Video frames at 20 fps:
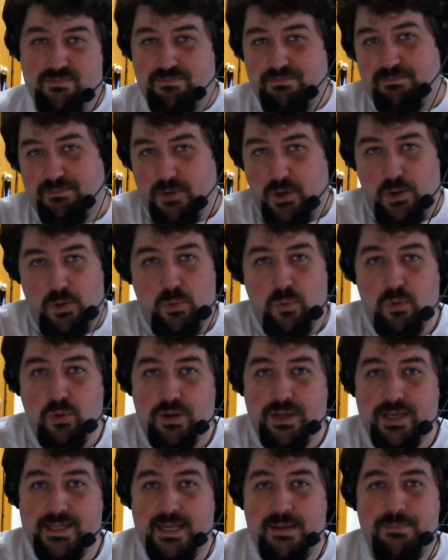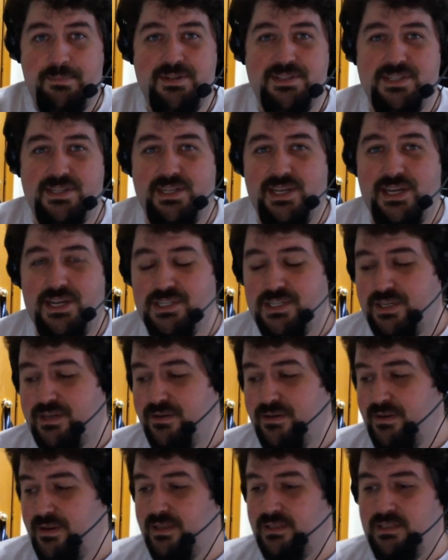go look at that
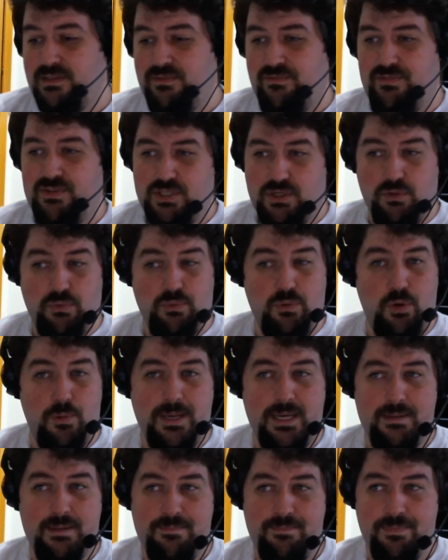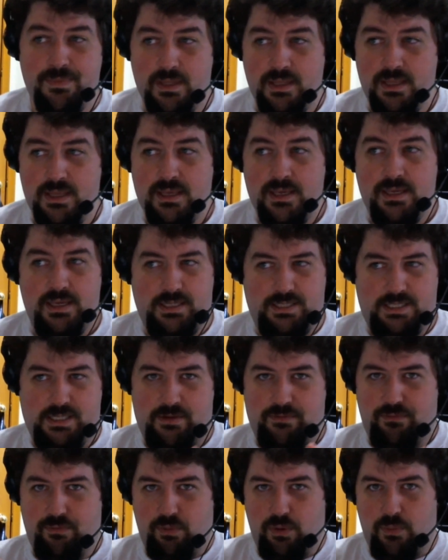presentation. It's a physical robot. It's on
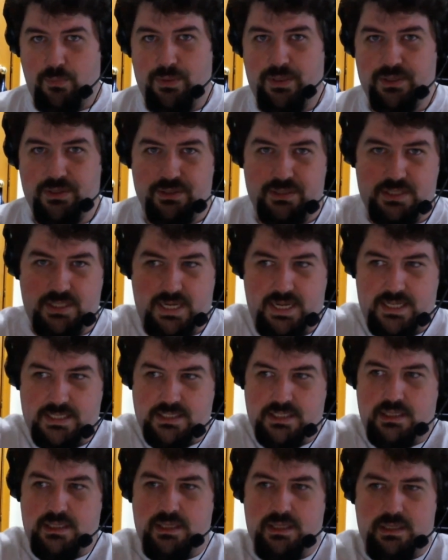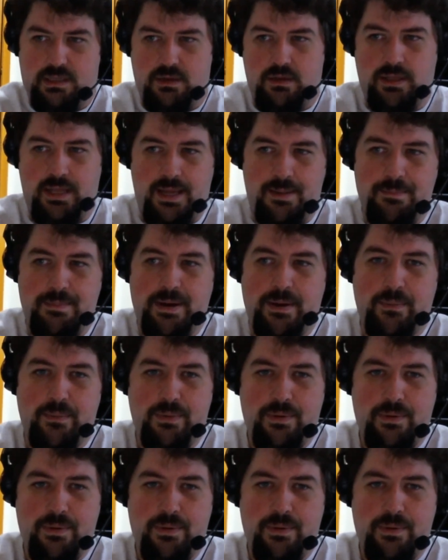4 wheels. It has a little head mount,